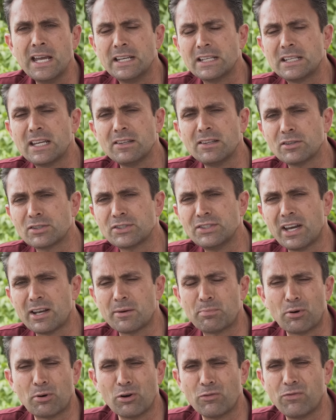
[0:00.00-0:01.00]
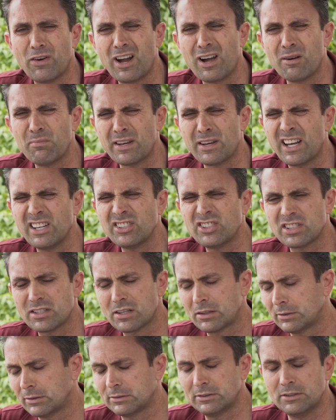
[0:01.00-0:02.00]
And again, there's not a profile, but I just,
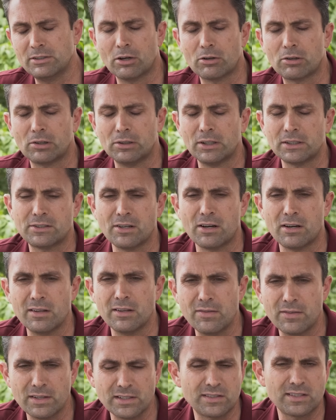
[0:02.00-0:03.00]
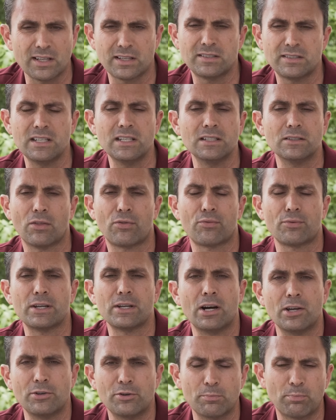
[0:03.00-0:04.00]
you know, clicked on the 16 to
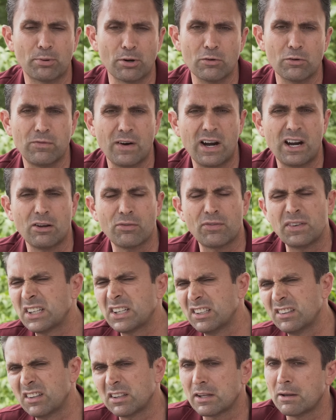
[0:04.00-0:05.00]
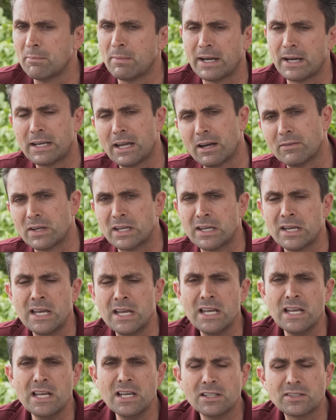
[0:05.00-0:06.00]
300 profile thinking that they might have a
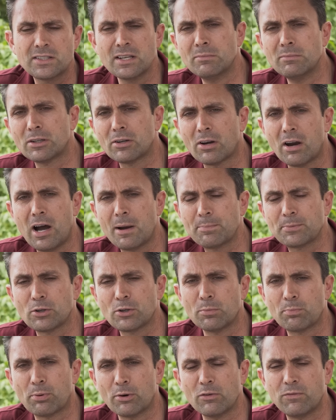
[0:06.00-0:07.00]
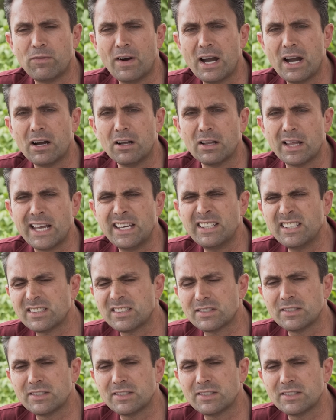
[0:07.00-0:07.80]
similar optical profile, and it